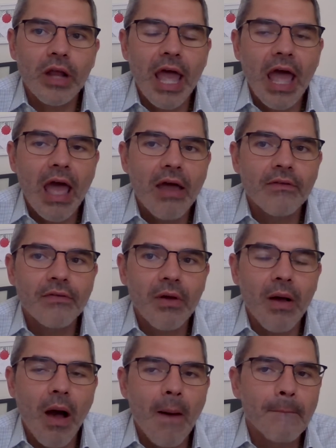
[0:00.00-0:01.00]
to have
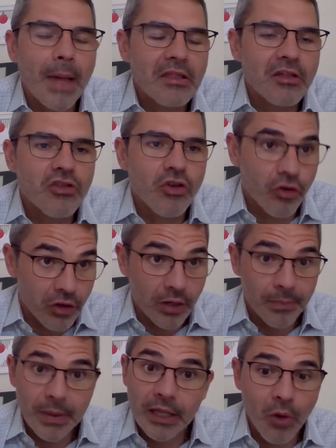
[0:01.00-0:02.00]
um, Messenger is
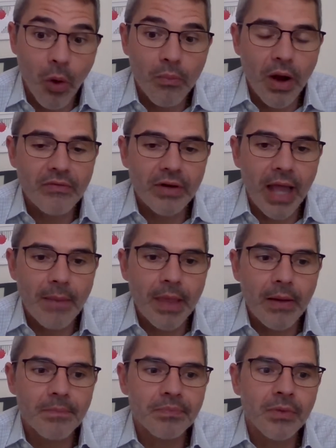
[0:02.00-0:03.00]
going to be its own private app
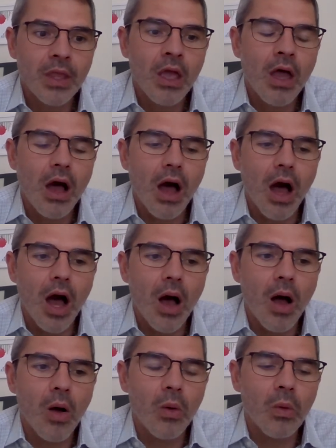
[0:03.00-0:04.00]
now
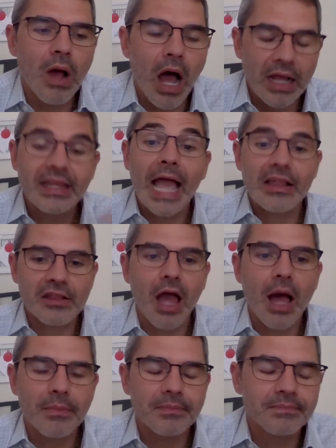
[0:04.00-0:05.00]
uh, on
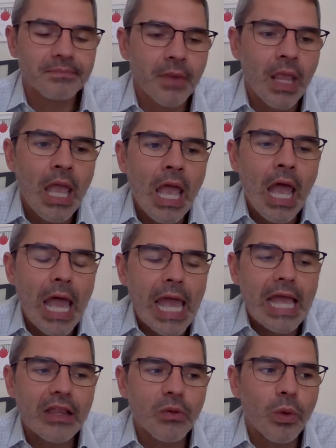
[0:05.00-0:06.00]
desktop.
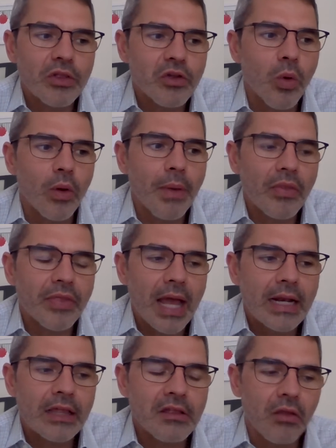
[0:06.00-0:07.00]
And what's cool about
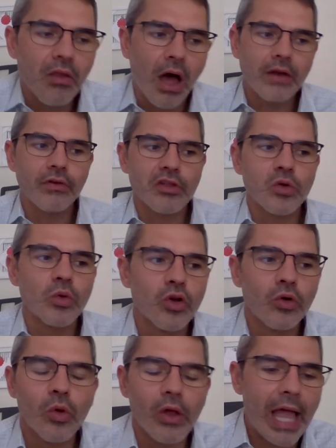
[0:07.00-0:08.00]
that is a lot of us do
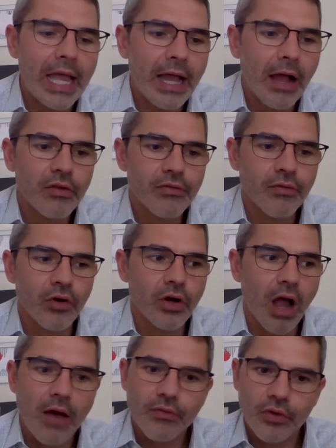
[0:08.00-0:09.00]
Google Hangouts for
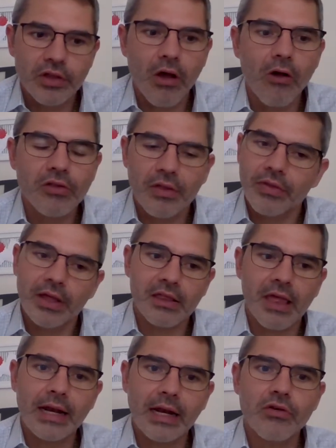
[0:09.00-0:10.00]
conference calls and things
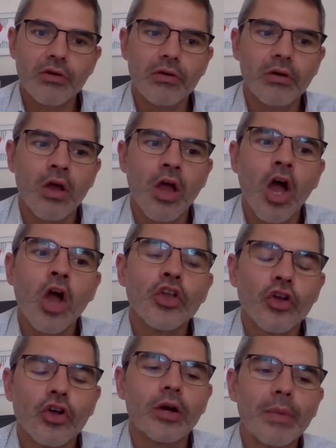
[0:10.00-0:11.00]
of that nature.
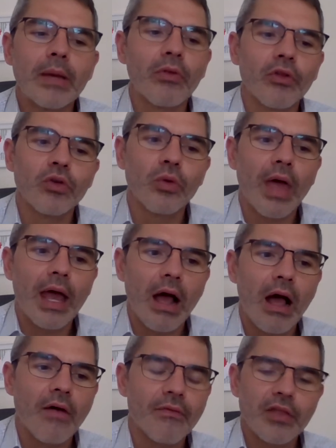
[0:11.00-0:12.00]
You're going to be able to do that
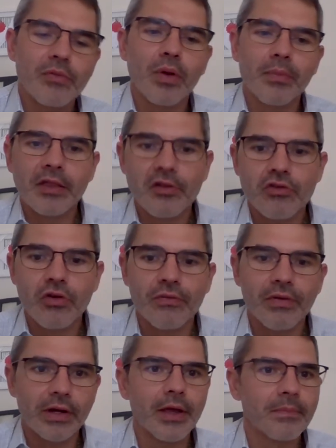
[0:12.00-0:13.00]
on Facebook Messenger
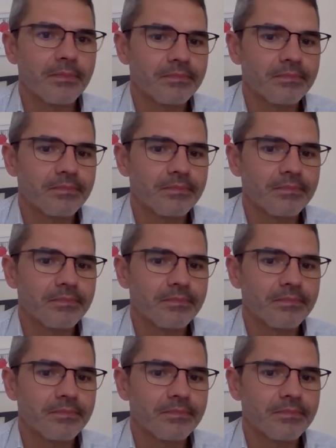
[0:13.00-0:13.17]
video.